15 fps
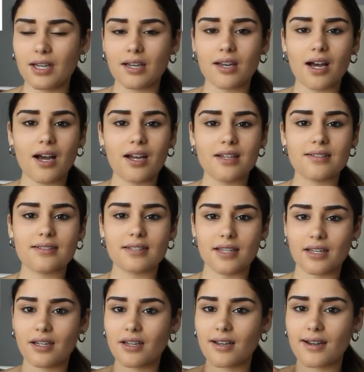Guys,
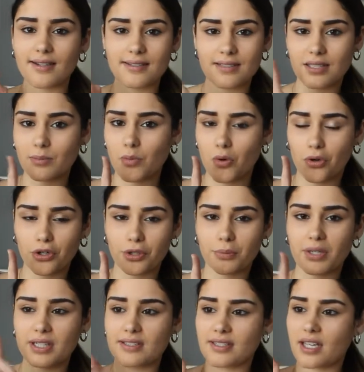get a custom ornament,